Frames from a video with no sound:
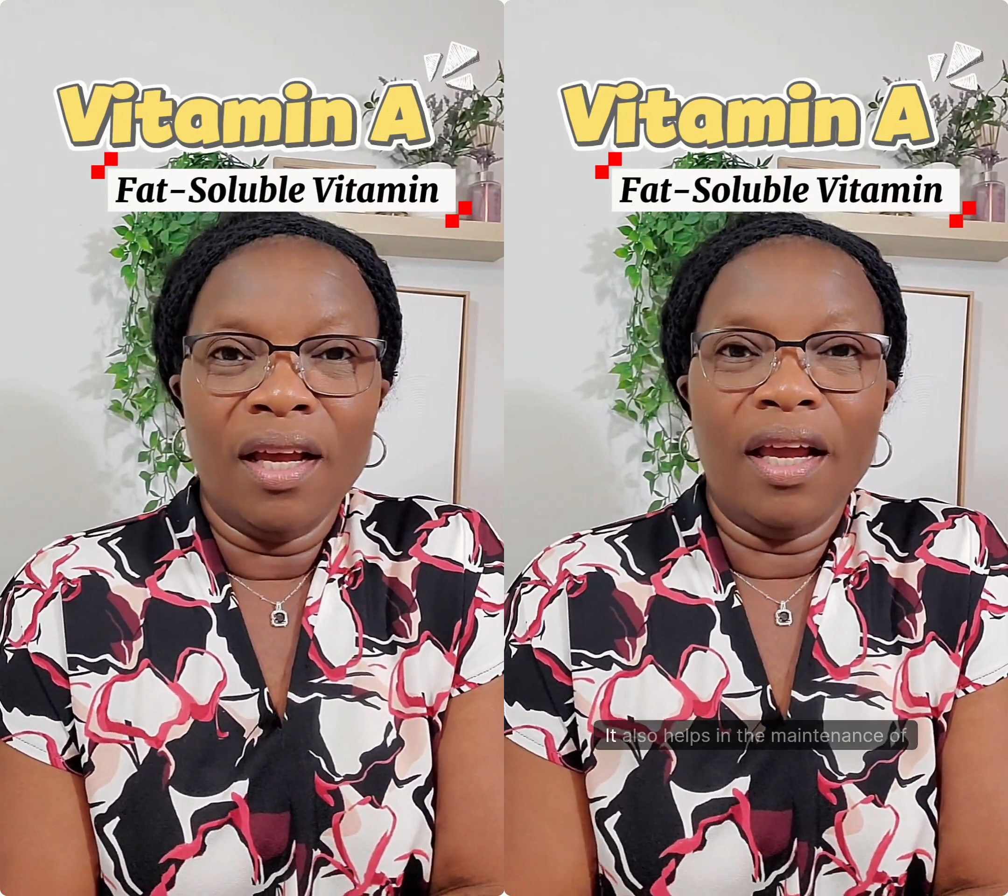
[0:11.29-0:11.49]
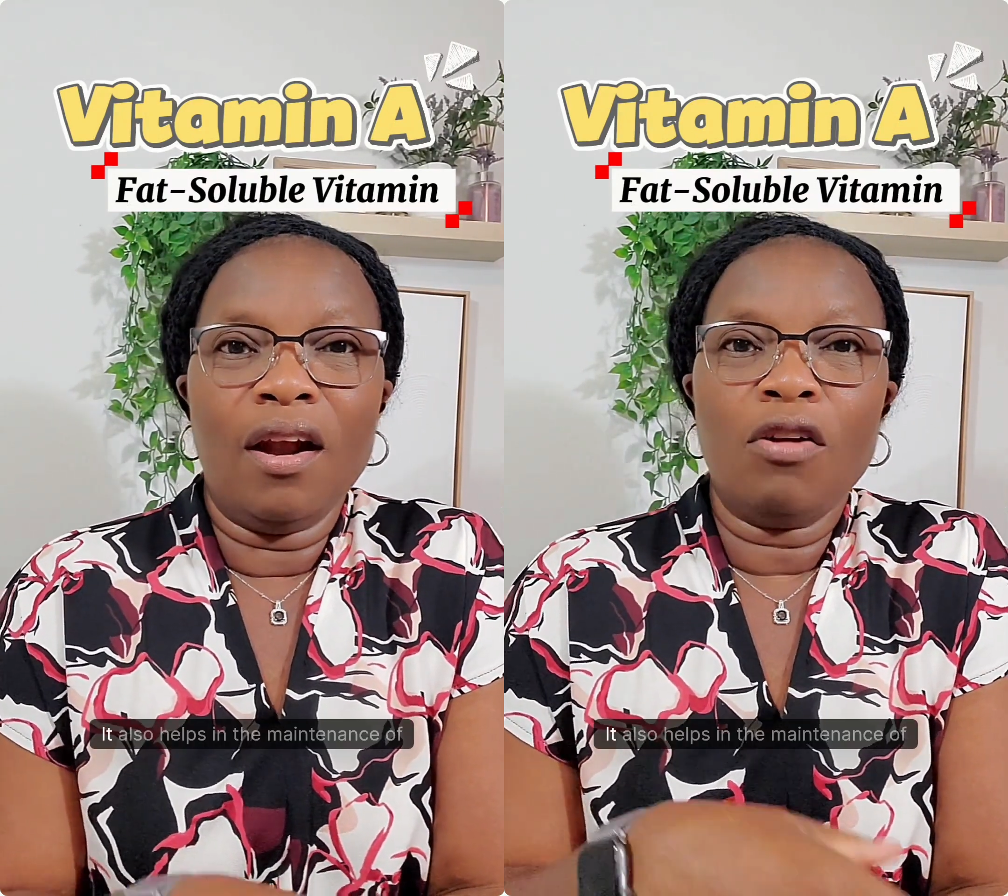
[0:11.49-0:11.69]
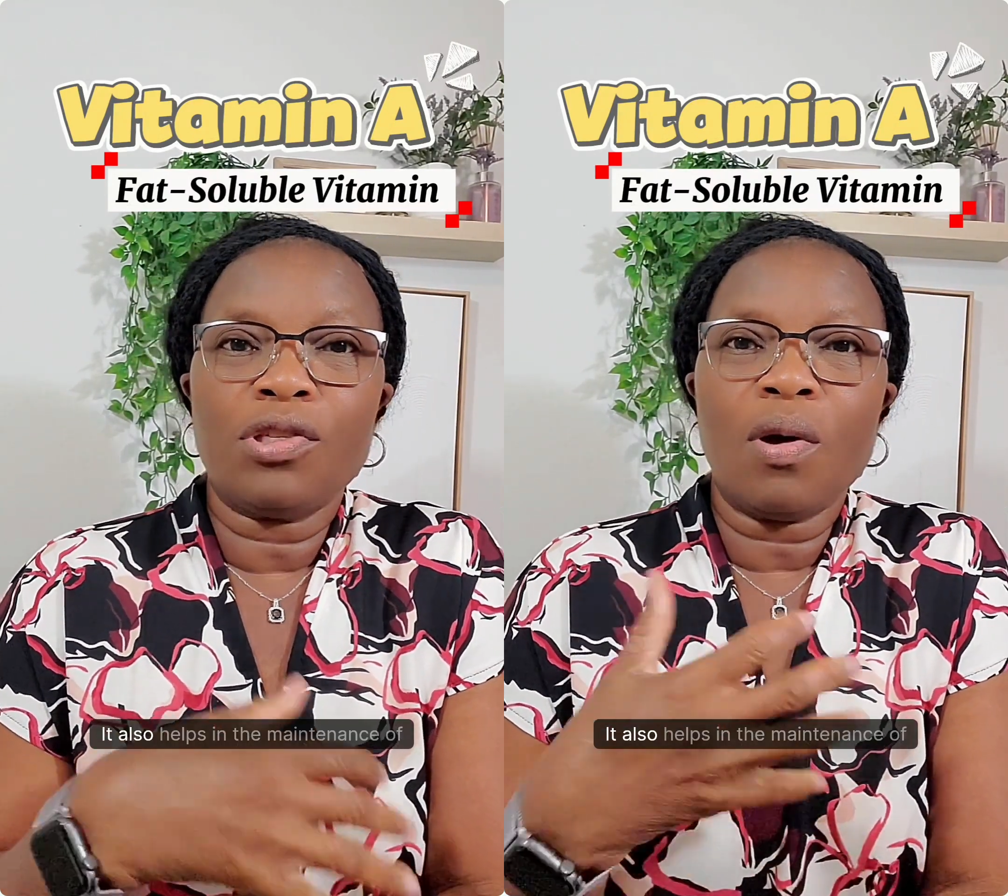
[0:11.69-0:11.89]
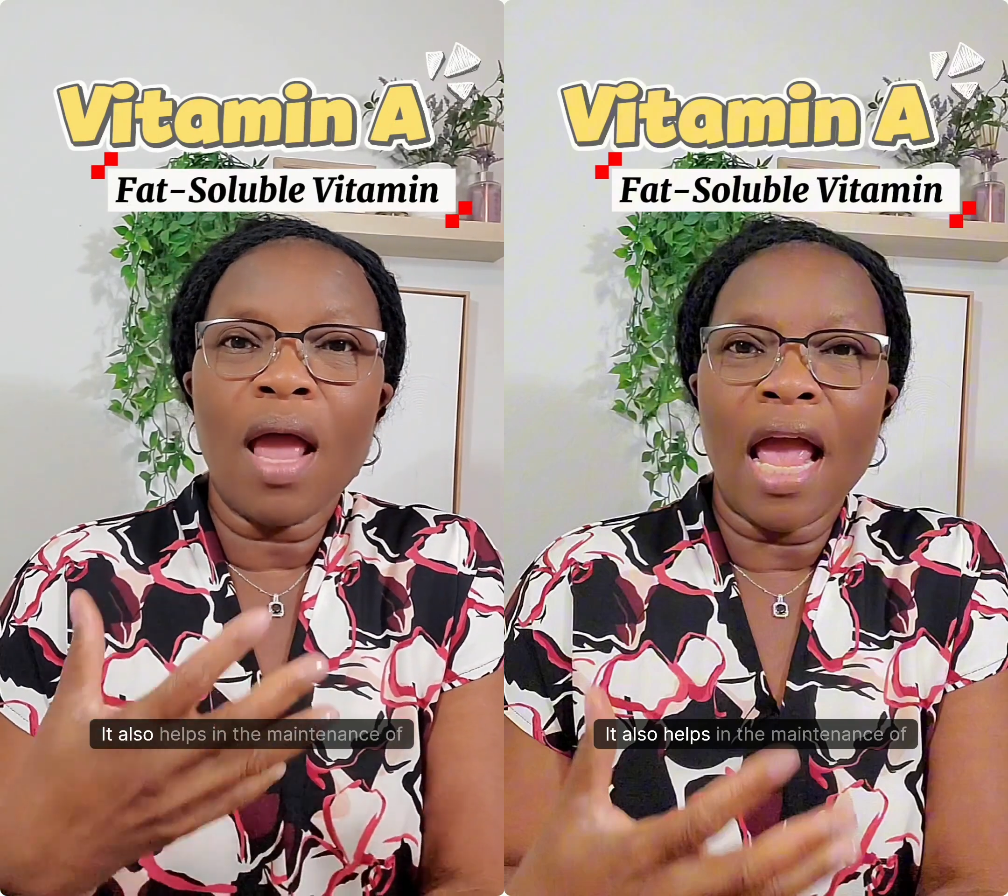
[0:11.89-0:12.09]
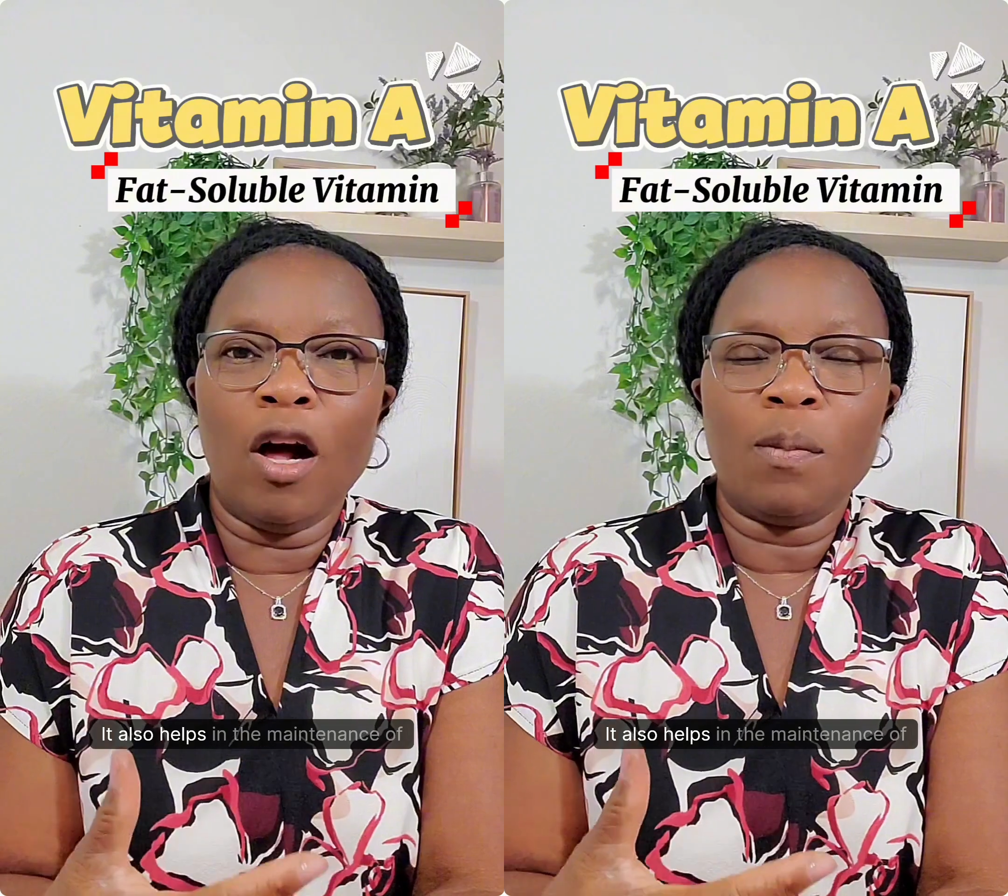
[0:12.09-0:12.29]
It also
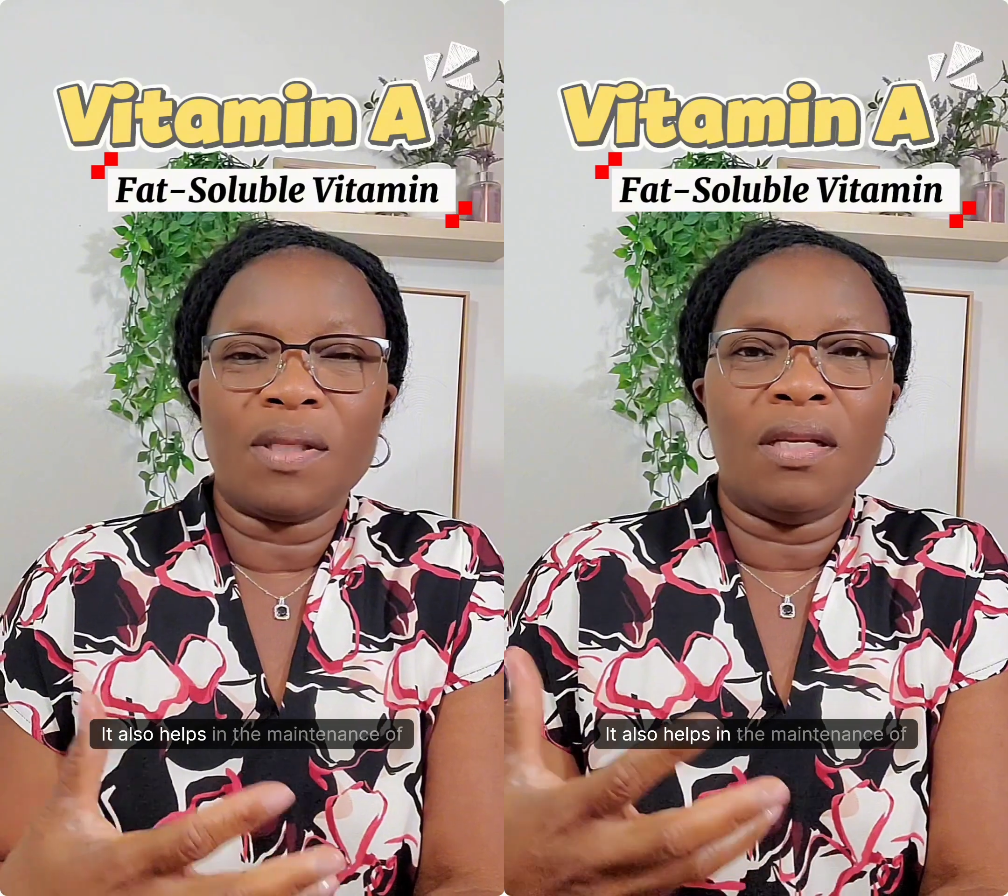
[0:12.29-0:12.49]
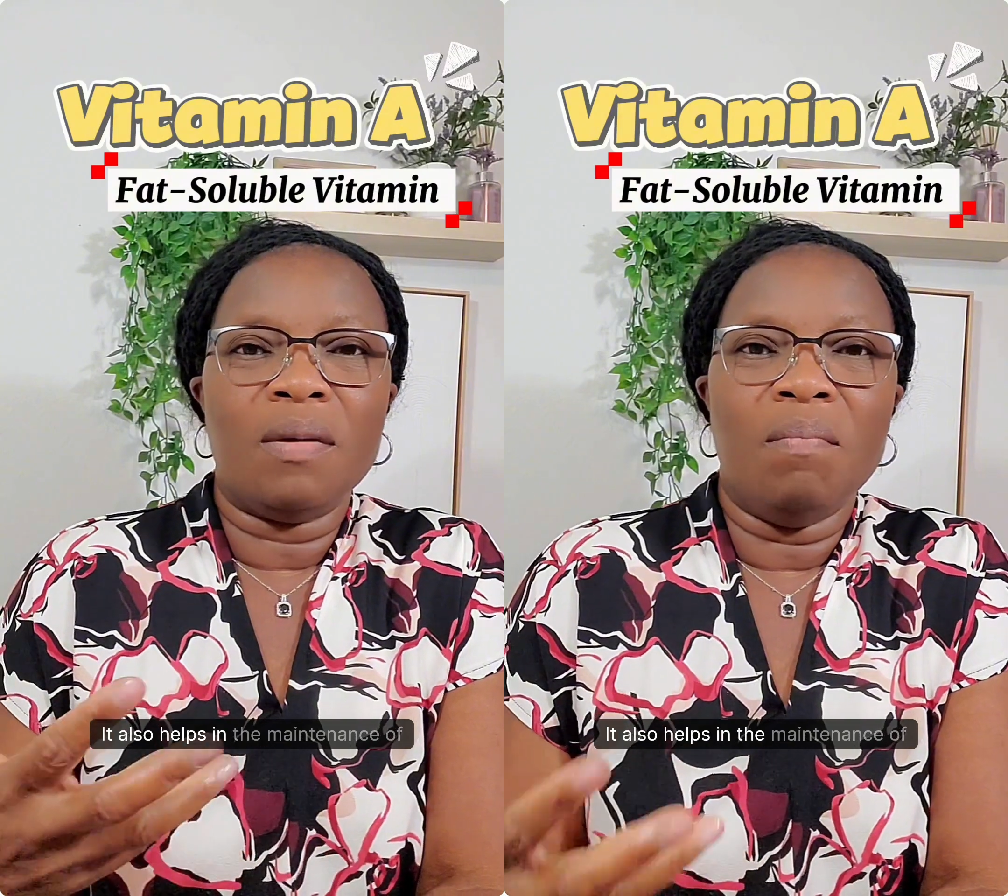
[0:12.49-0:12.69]
helps in the